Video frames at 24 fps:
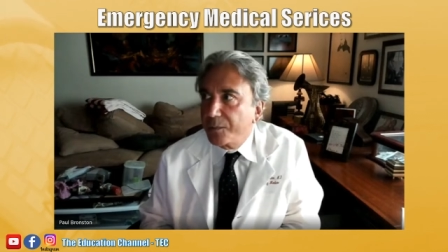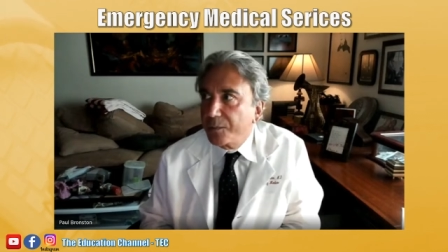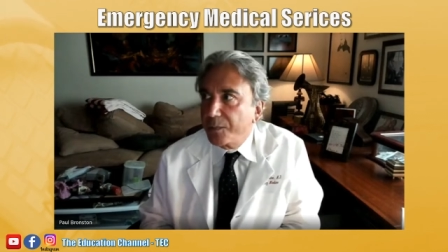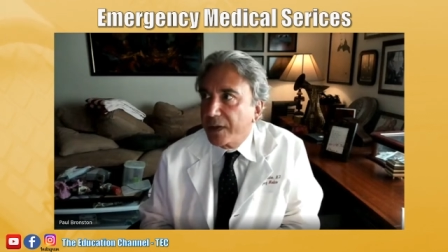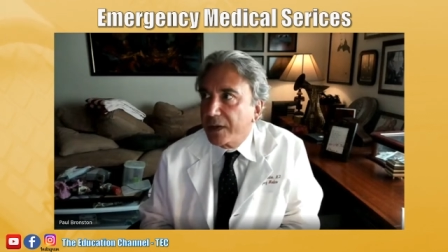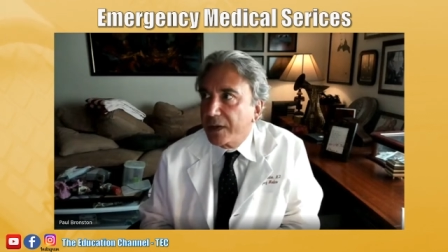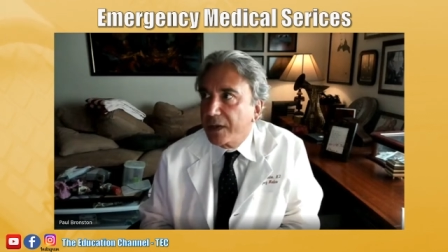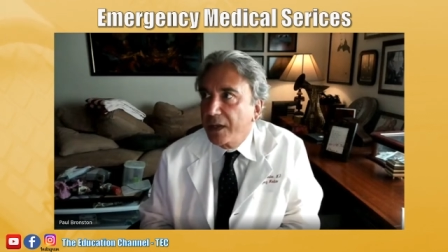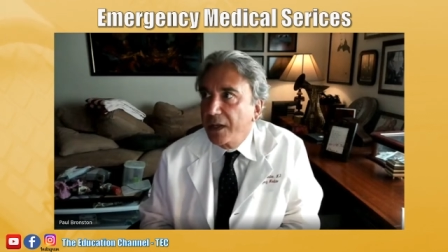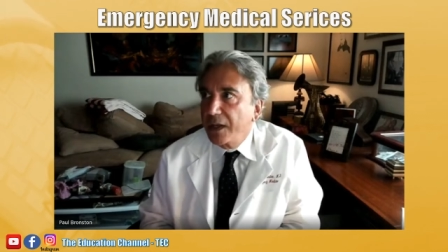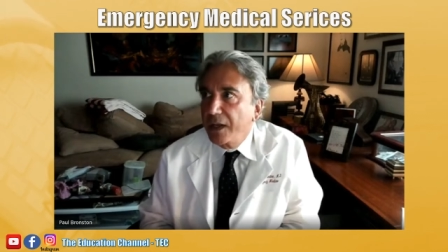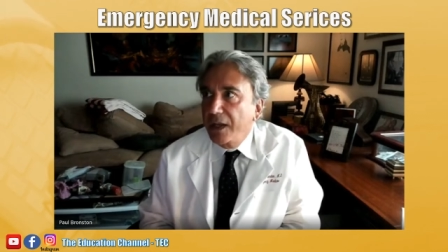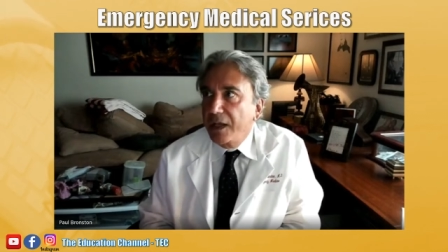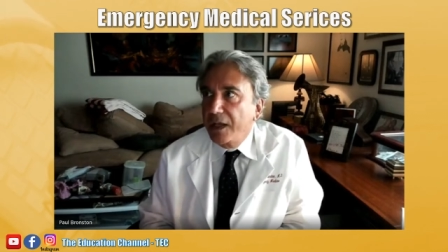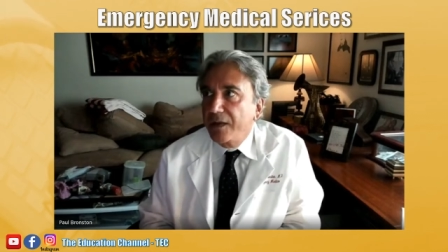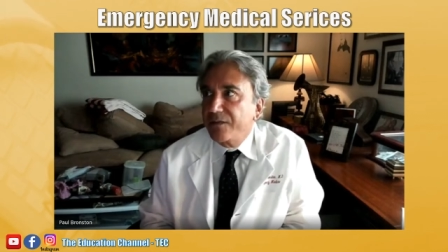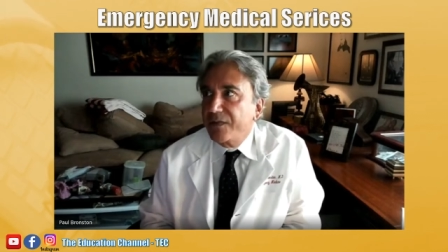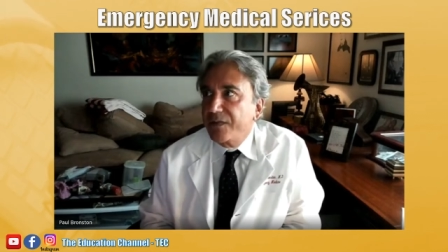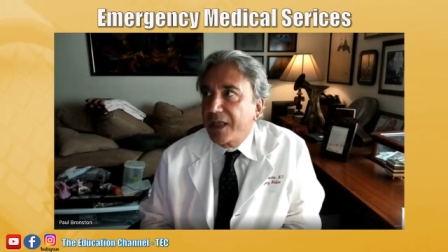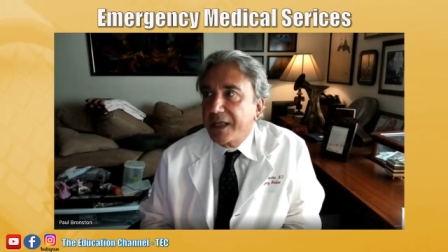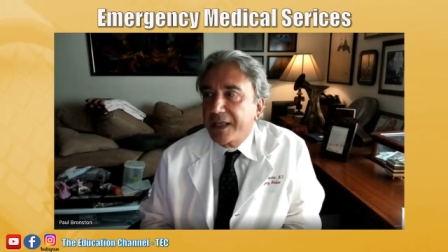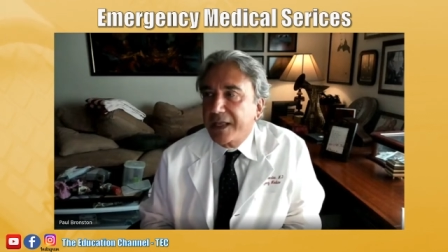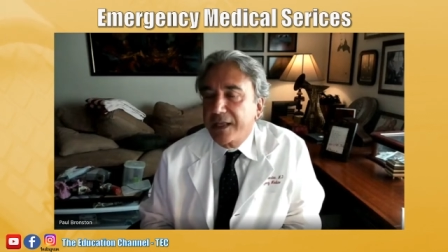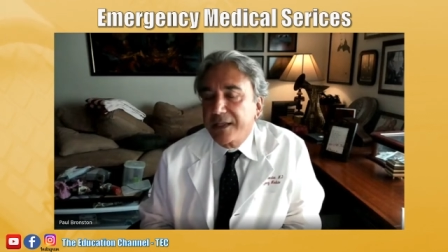but if
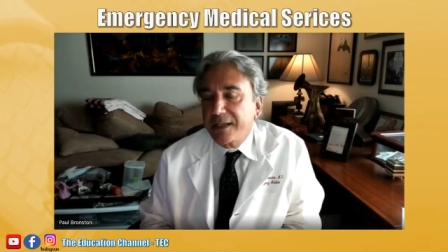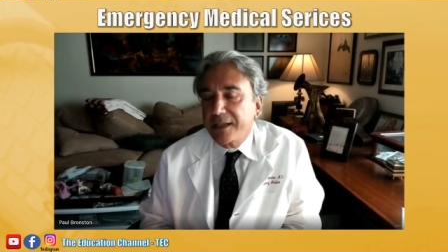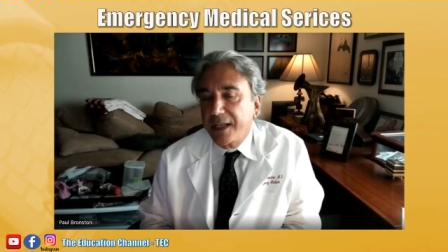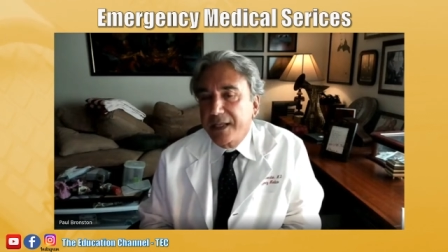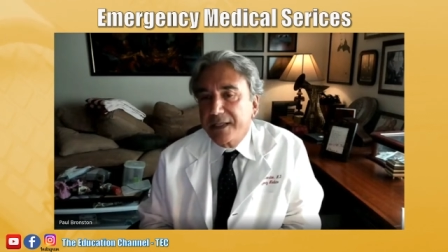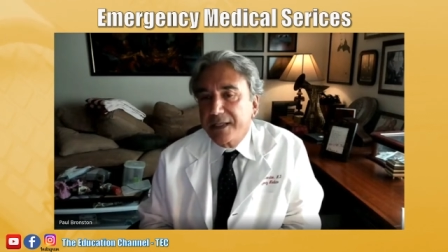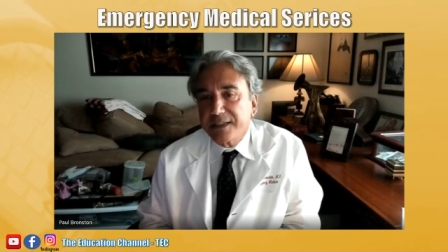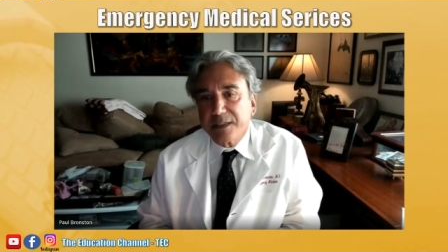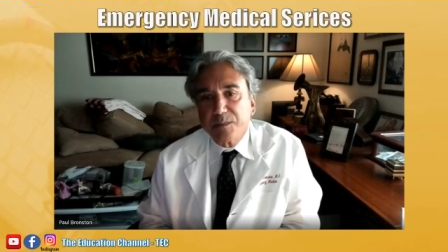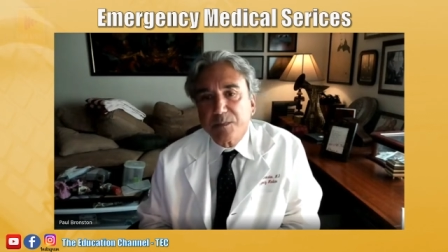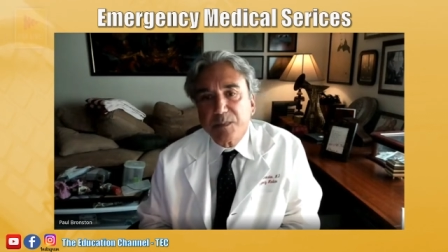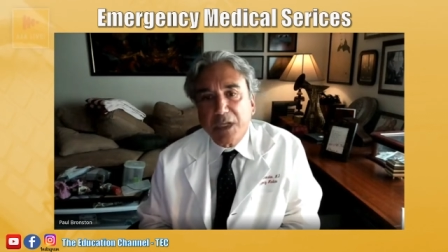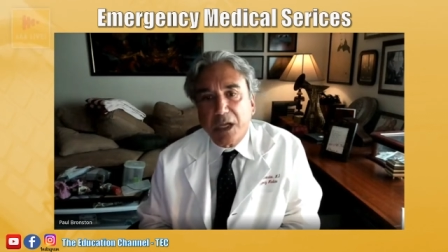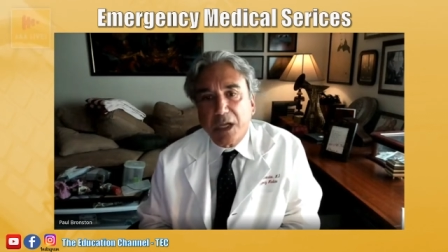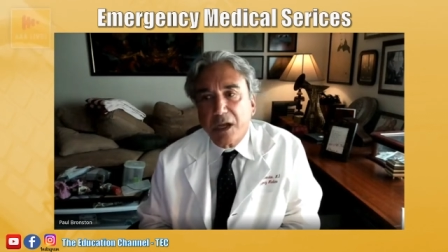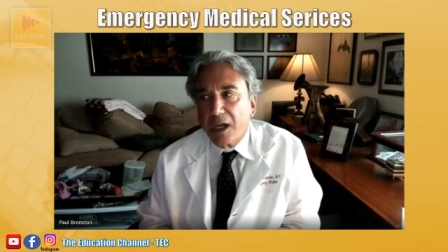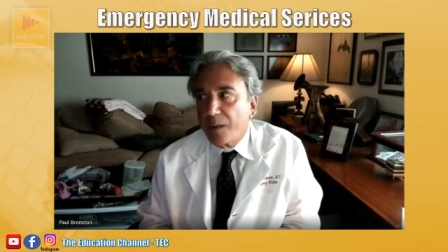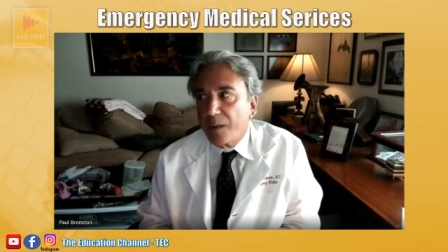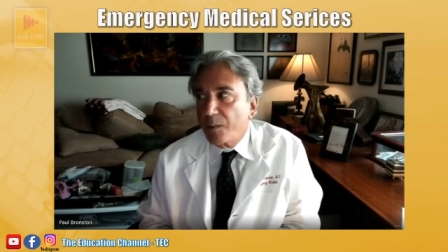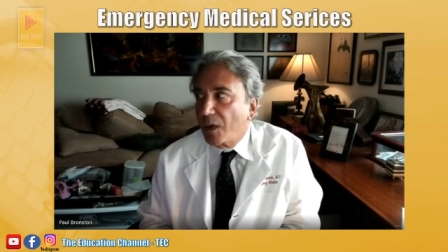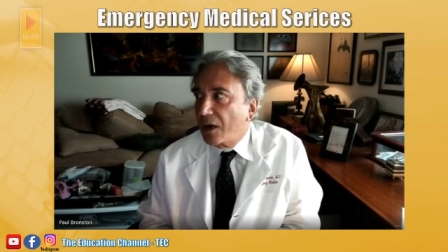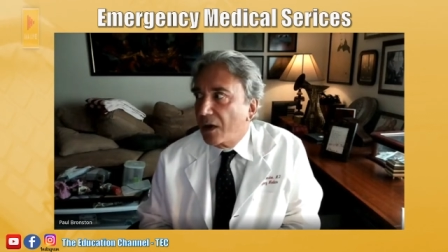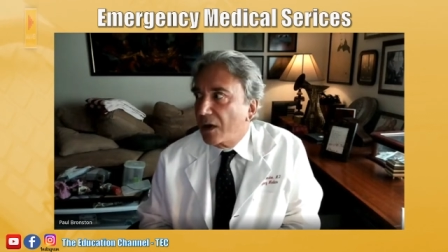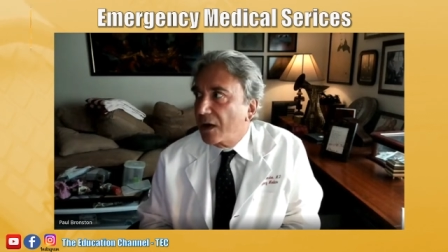they can take some
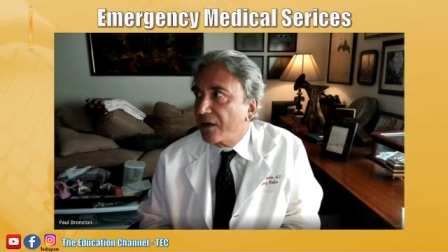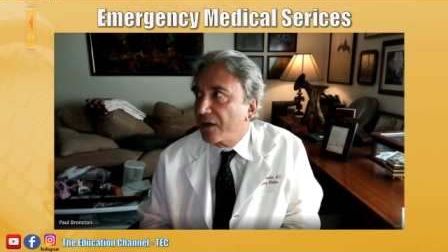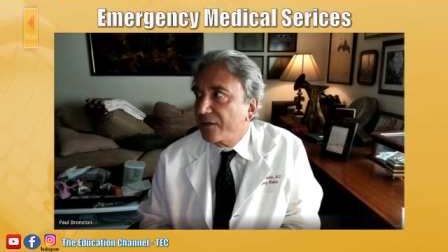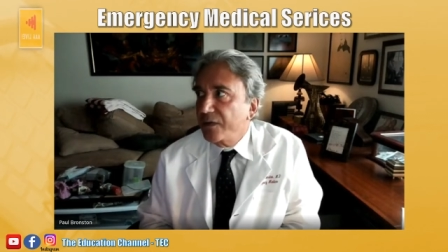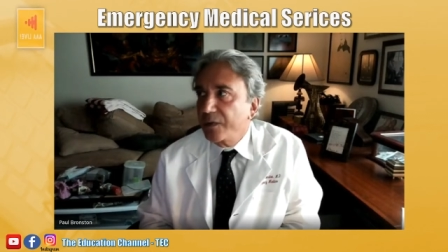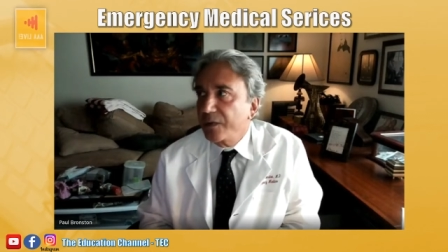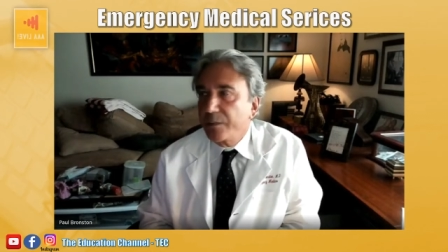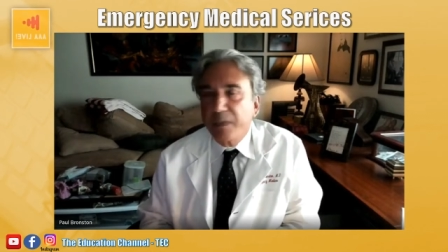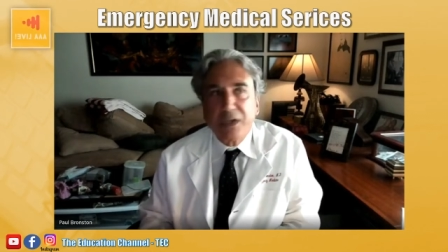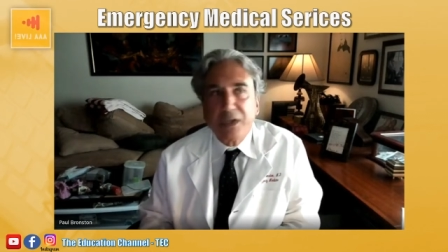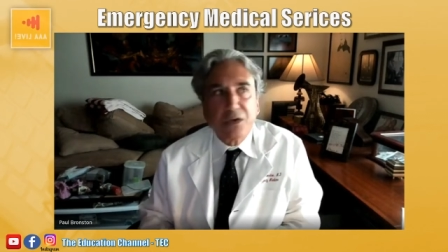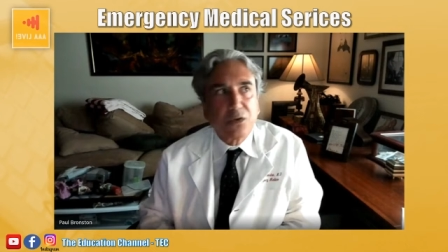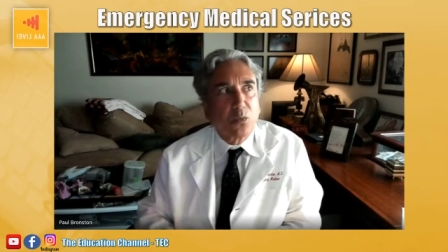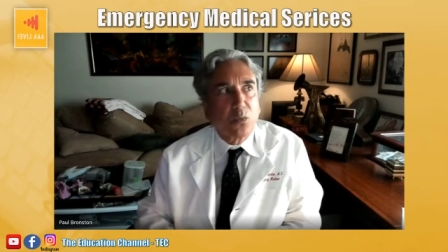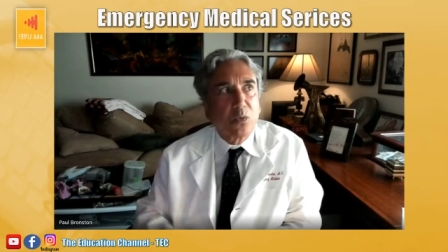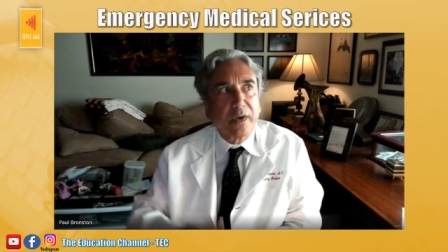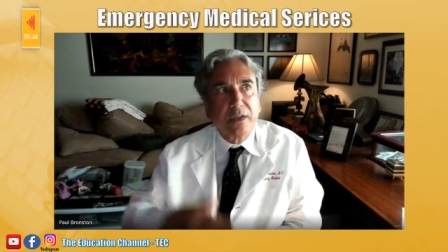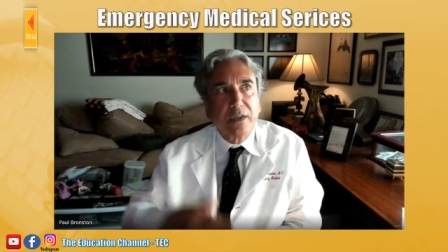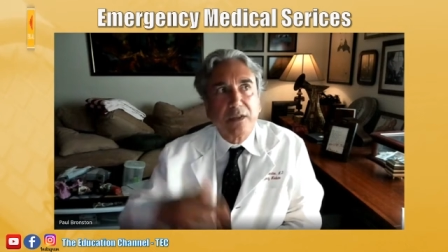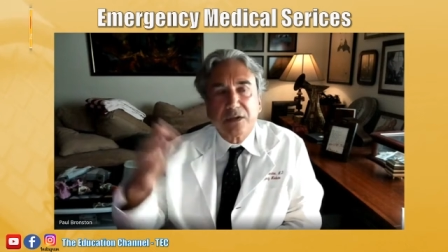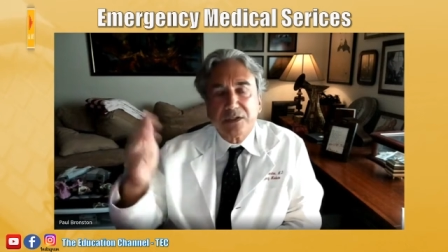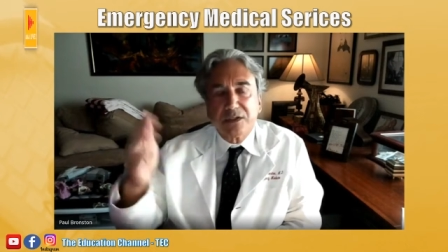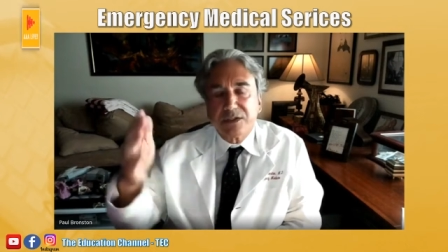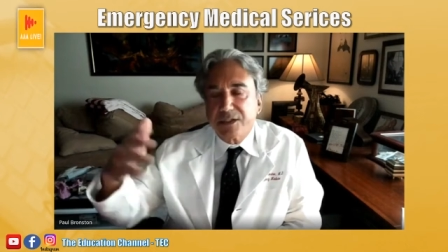time off in between
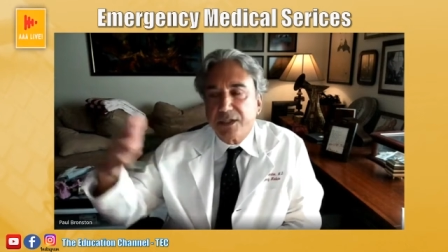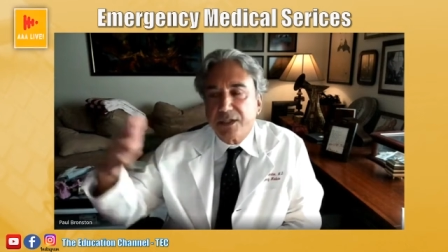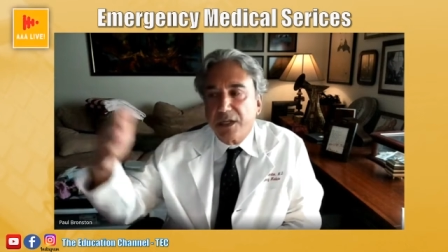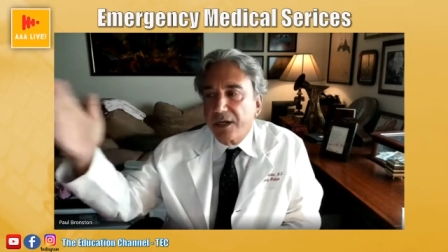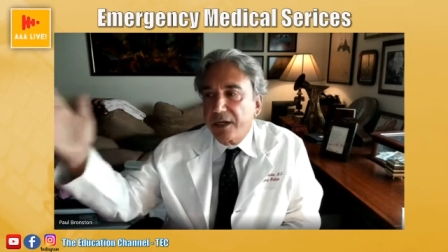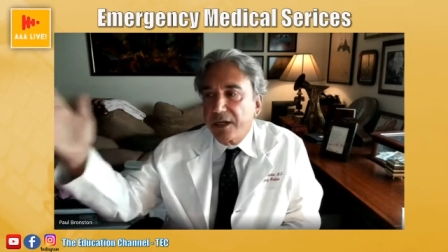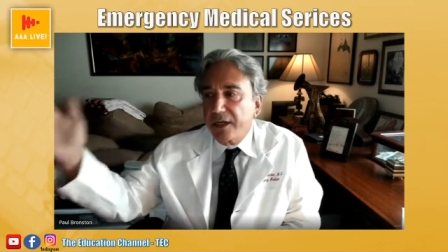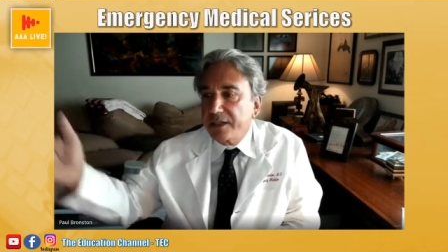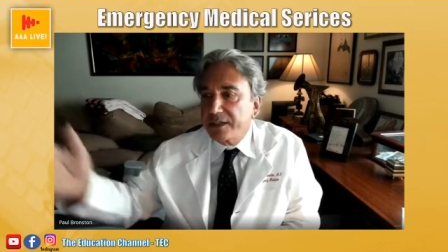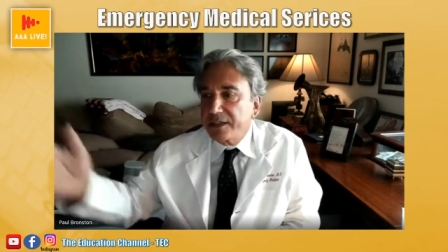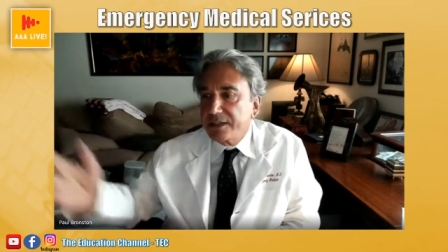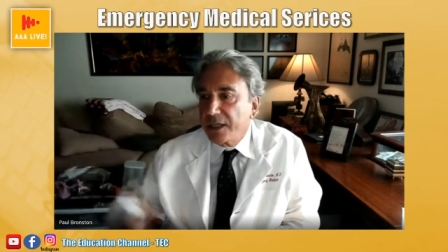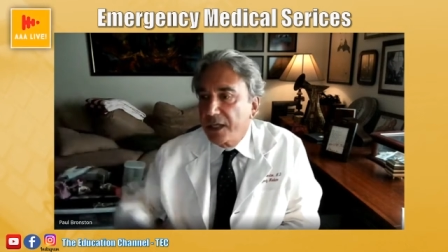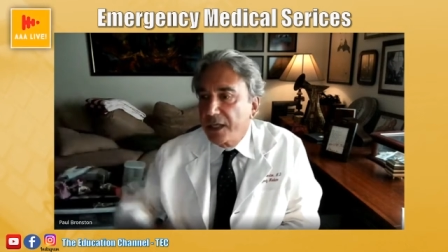their studies